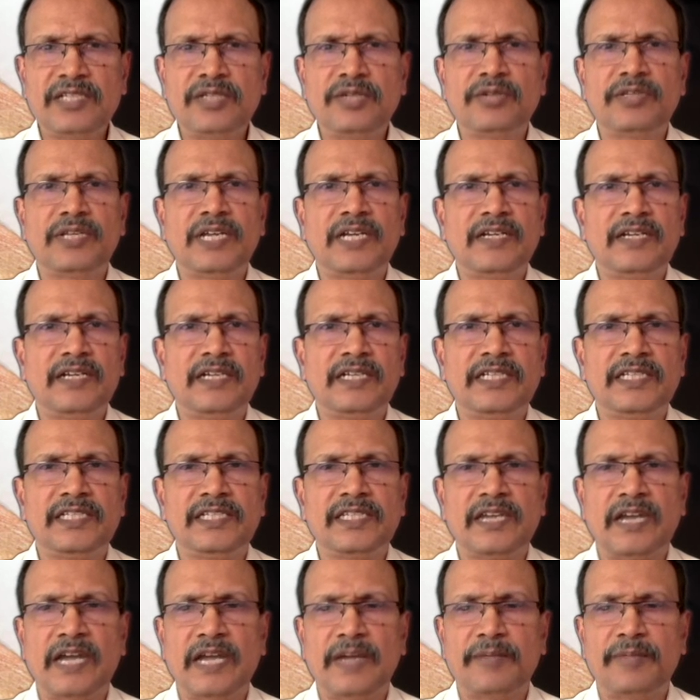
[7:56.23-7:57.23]
you that it is
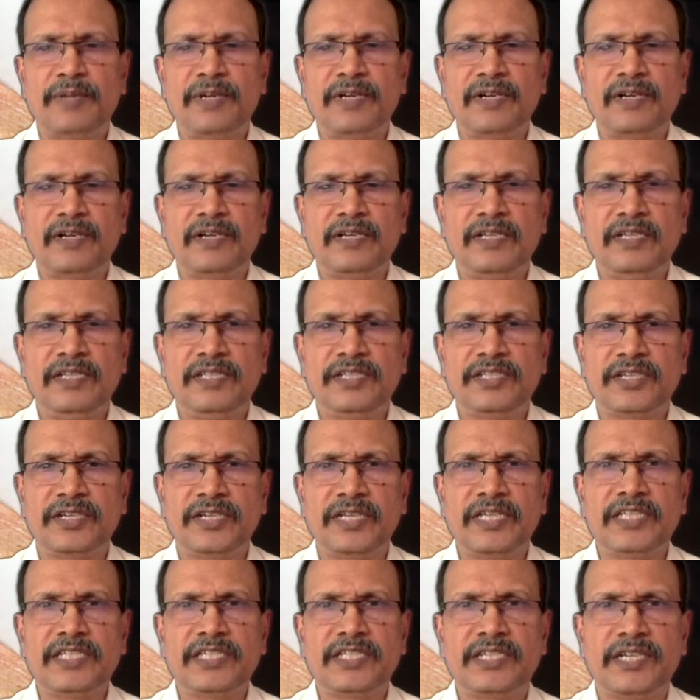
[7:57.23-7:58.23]
a
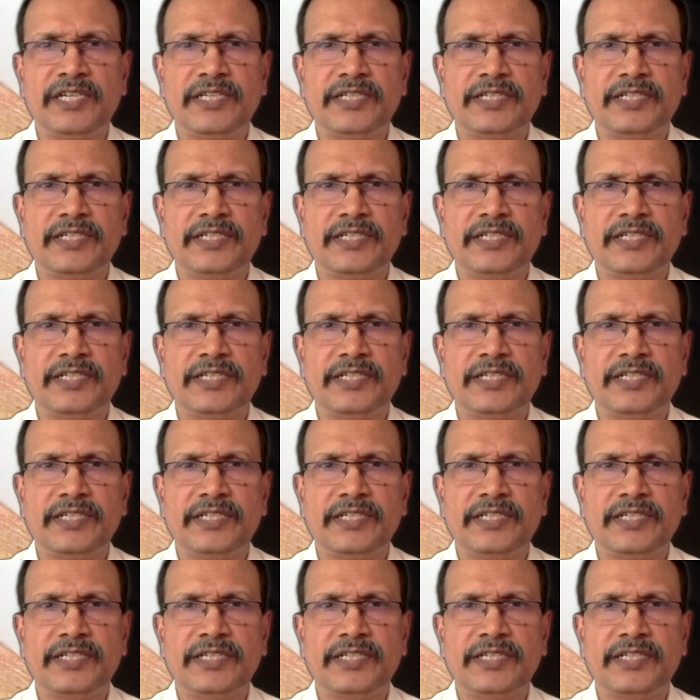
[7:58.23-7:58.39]
hyperestrogenic state.